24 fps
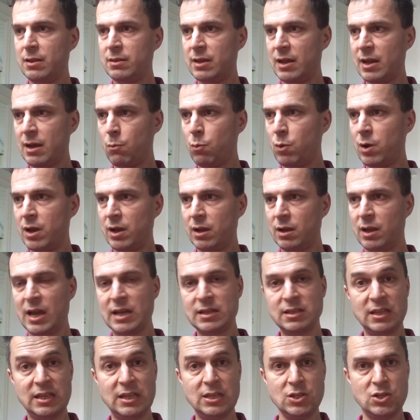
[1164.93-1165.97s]
that I want to
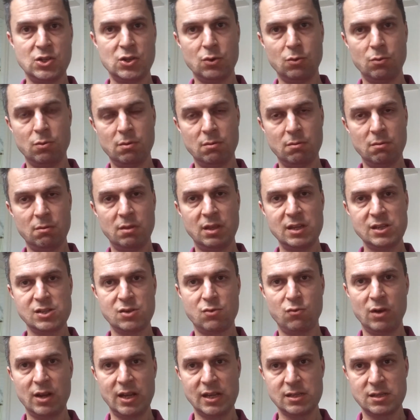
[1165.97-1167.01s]
get into
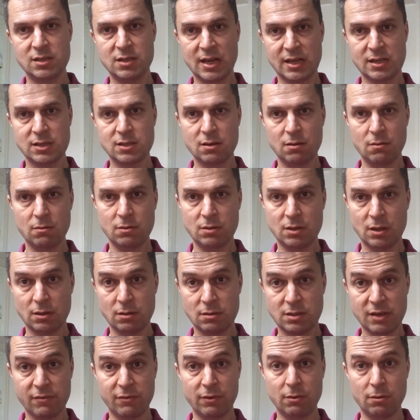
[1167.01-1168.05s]
this release next,
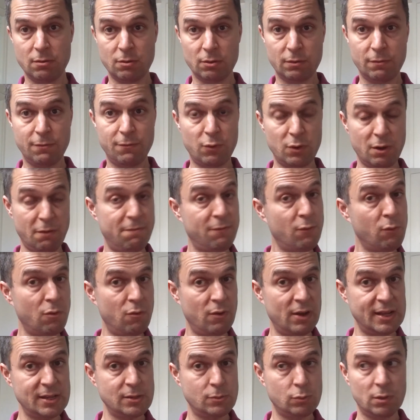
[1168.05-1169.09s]
the 7.44
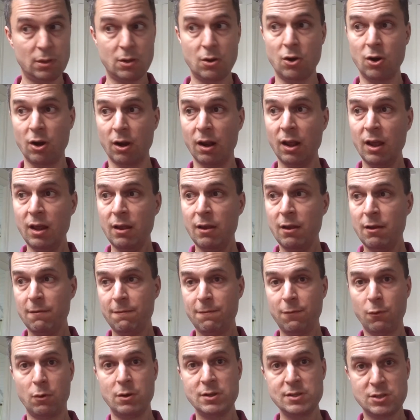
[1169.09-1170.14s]
release with curl,
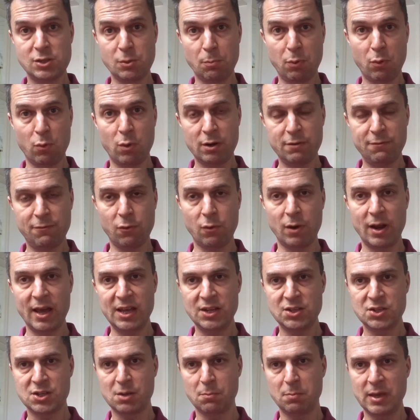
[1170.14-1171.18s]
for support for
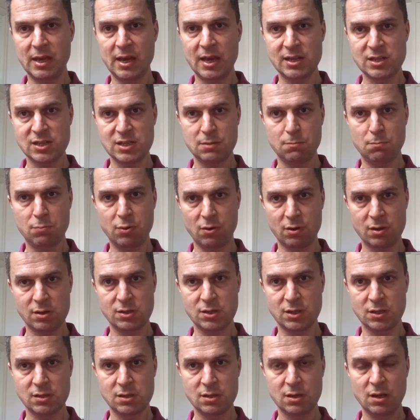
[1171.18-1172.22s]
HTTPS
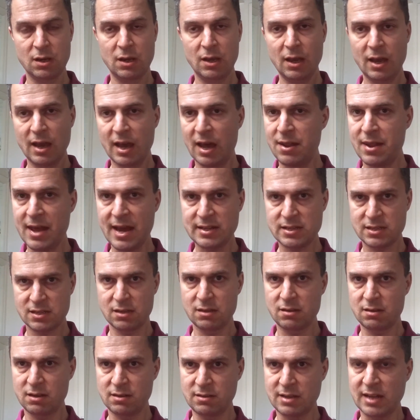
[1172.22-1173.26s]
proxies. And
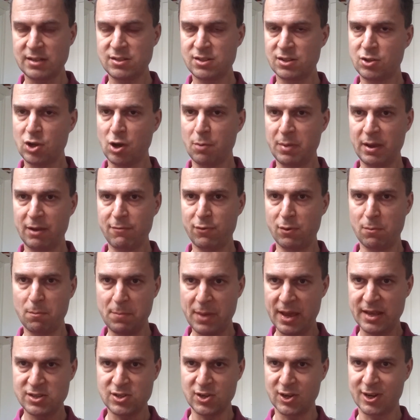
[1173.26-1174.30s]
that's a topic for
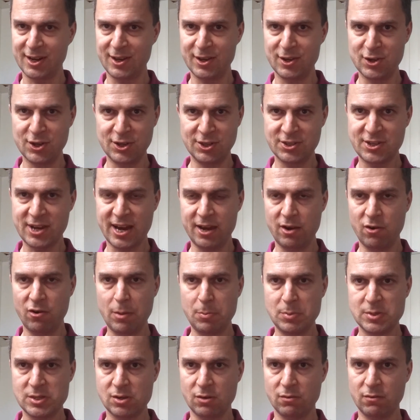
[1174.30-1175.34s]
basically an
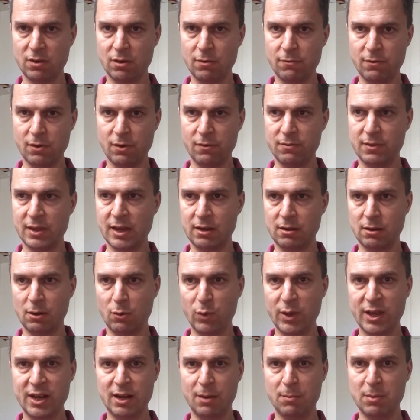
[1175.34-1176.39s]
entire episode of the
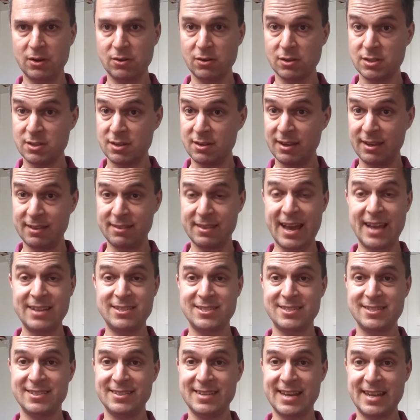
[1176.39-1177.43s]
Annual Weekly, because
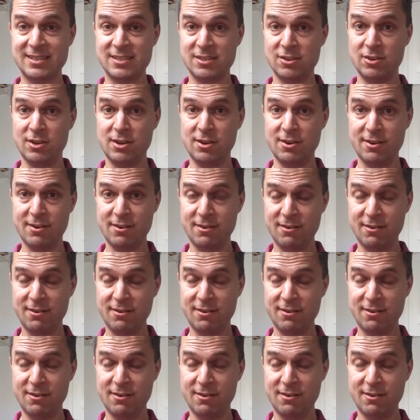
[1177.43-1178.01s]
that's a